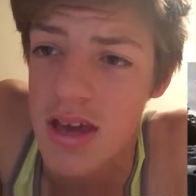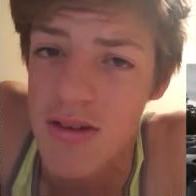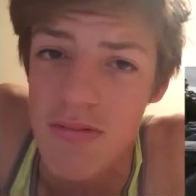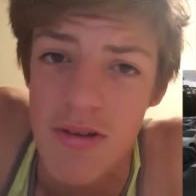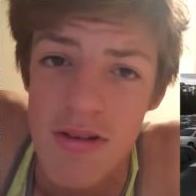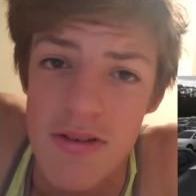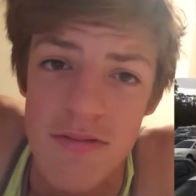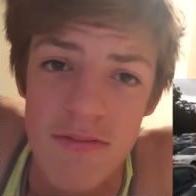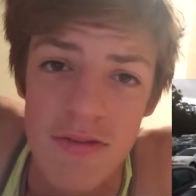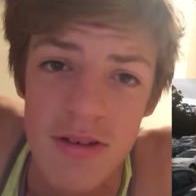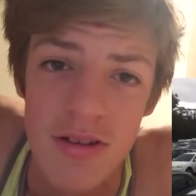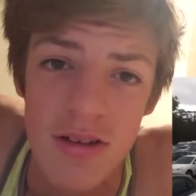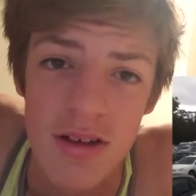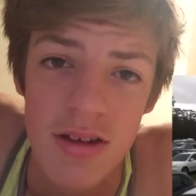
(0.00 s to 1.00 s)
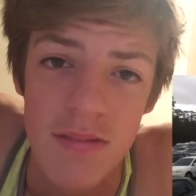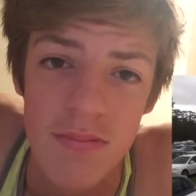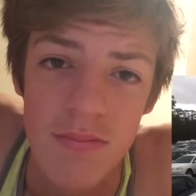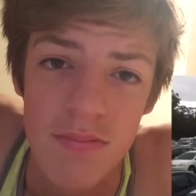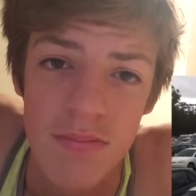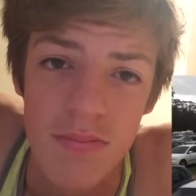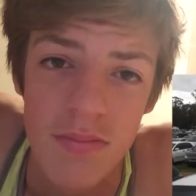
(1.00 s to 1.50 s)
it wasn't really
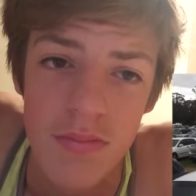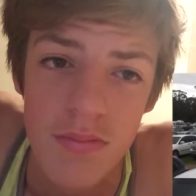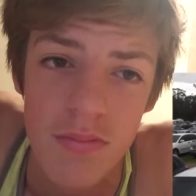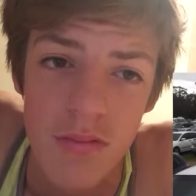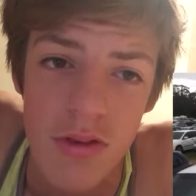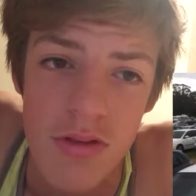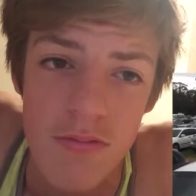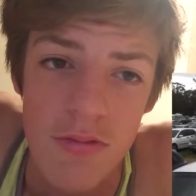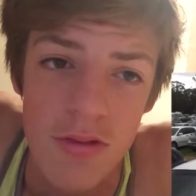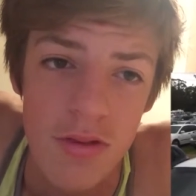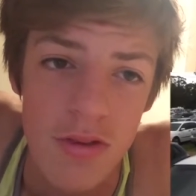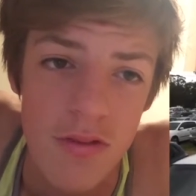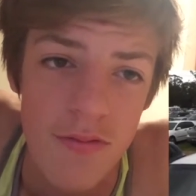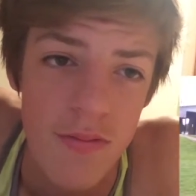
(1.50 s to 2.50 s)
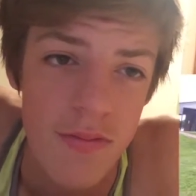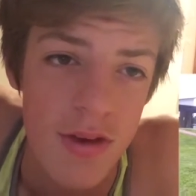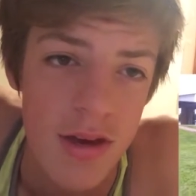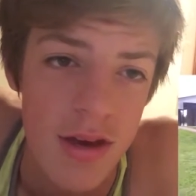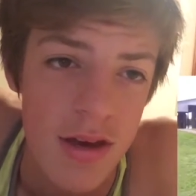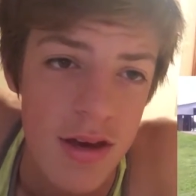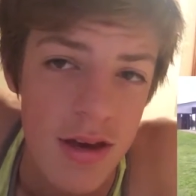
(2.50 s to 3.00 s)
for
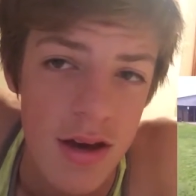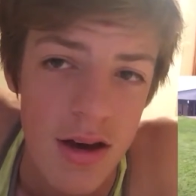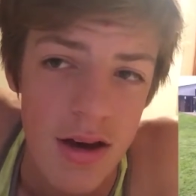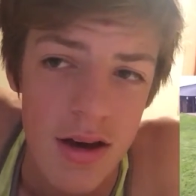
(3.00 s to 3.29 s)
me.